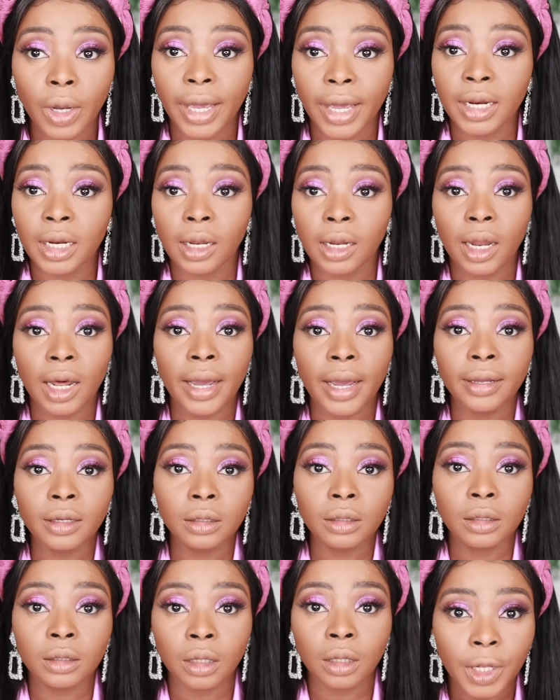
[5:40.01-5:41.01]
any
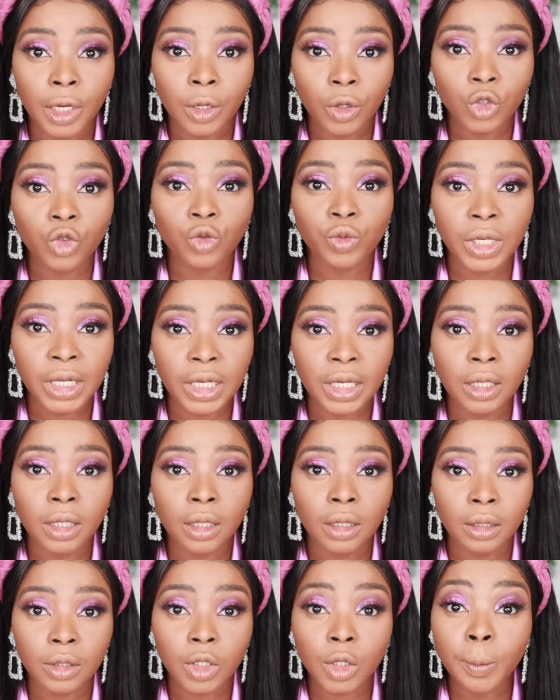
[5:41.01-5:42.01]
lines. It looks really
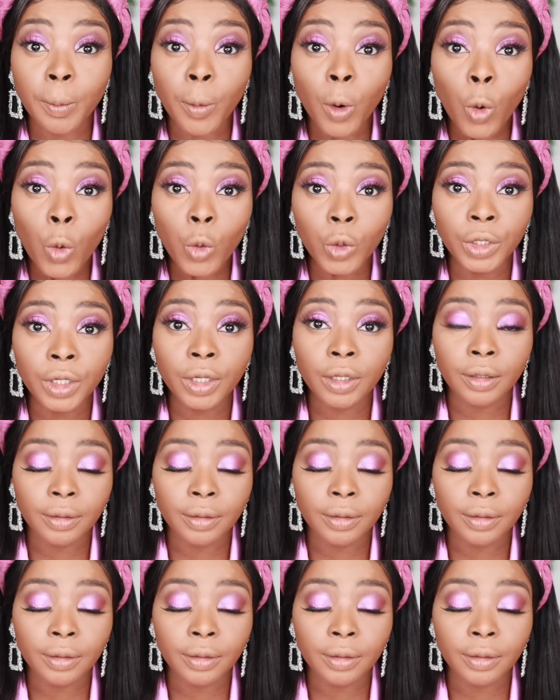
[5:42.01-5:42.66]
smooth.